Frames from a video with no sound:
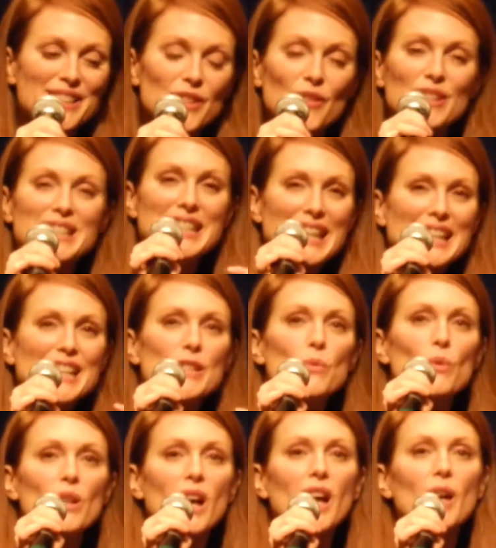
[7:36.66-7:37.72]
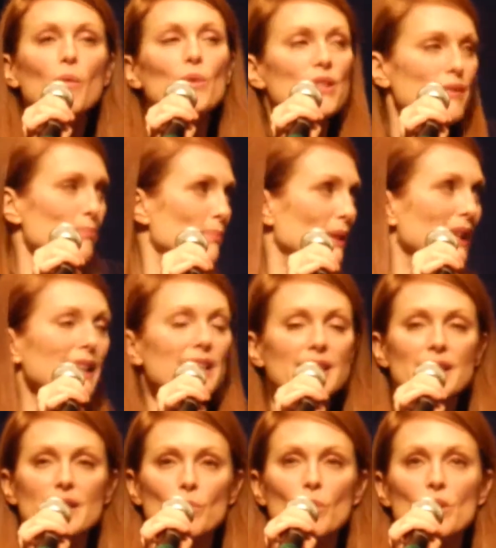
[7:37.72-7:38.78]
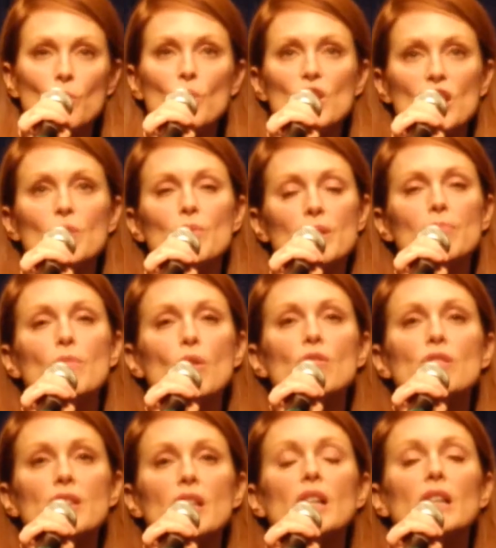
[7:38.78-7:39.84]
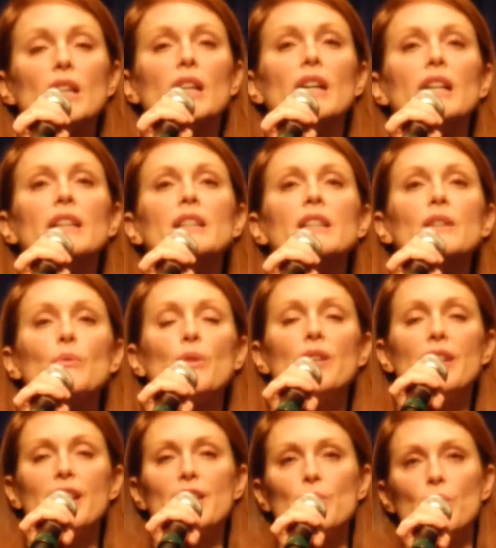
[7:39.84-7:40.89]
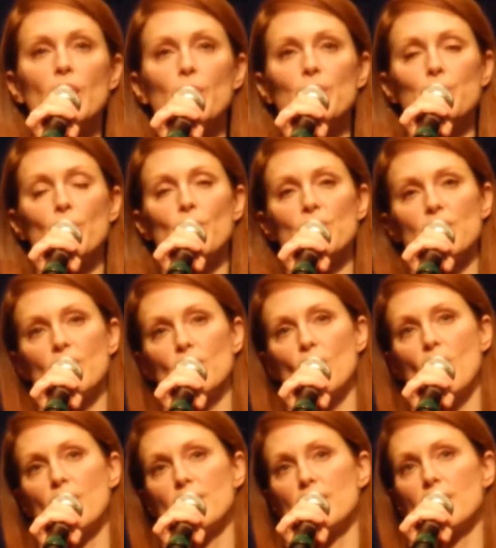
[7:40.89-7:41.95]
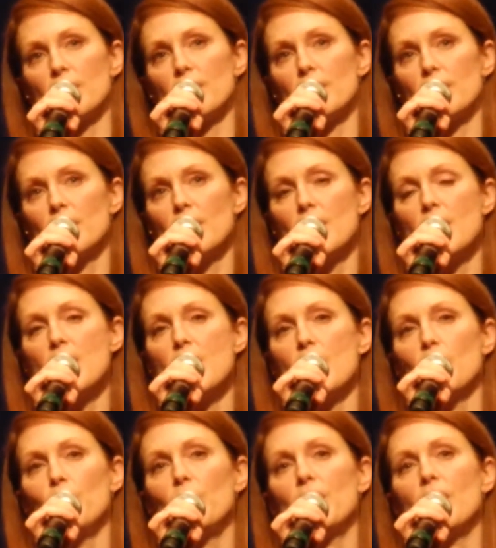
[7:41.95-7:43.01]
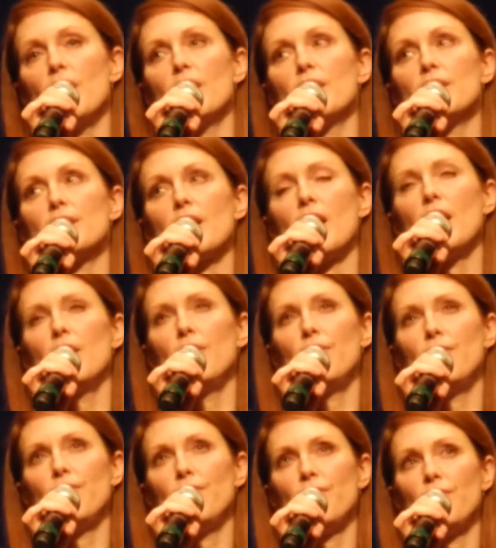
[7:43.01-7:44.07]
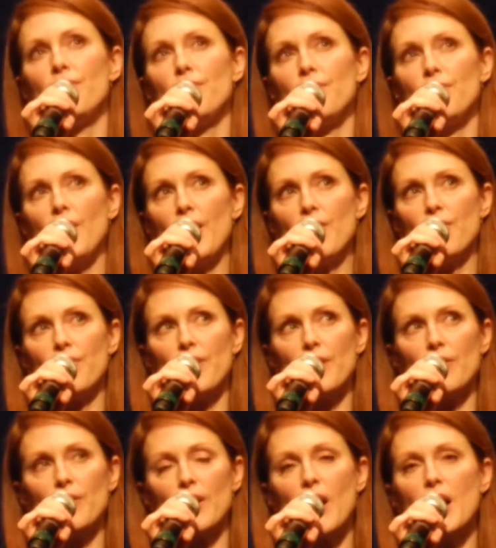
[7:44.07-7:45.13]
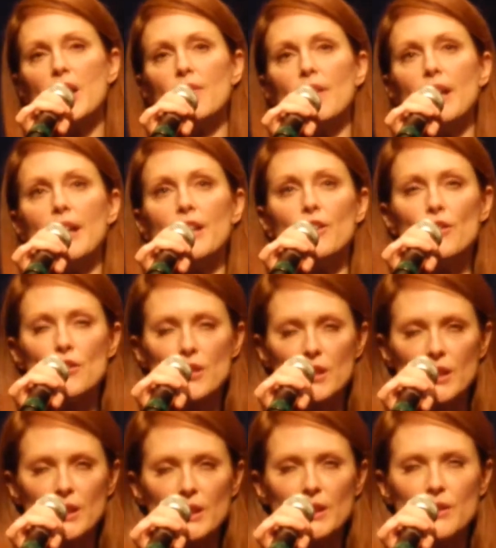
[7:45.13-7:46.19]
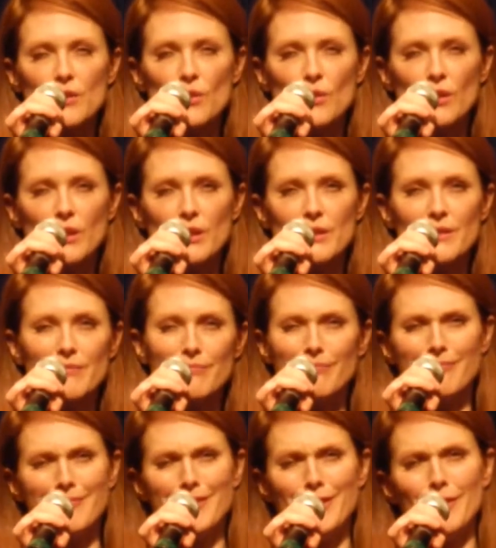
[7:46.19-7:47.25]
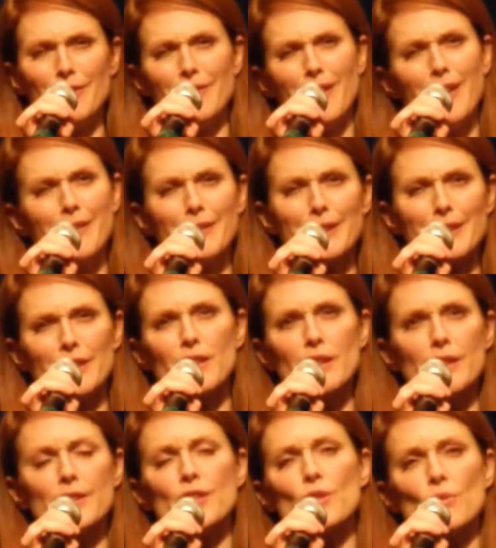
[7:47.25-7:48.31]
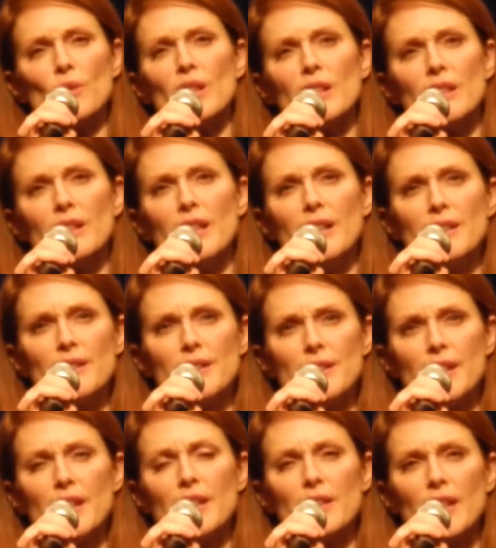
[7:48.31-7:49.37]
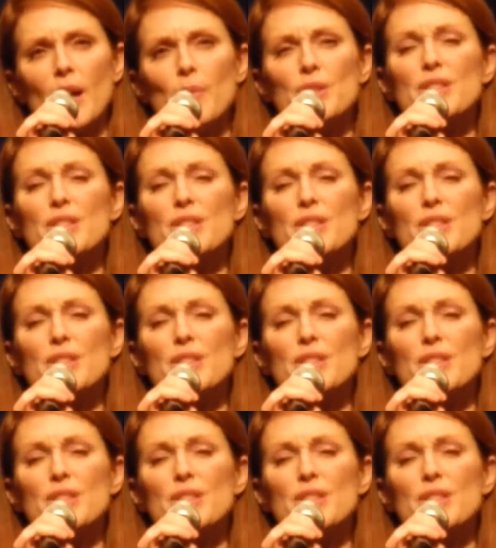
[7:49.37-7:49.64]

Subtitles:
So the days when I was playing, when she was most declined, were the days when I was most exhausted. Because the kind of energy it took, oddly, to concentrate in that state,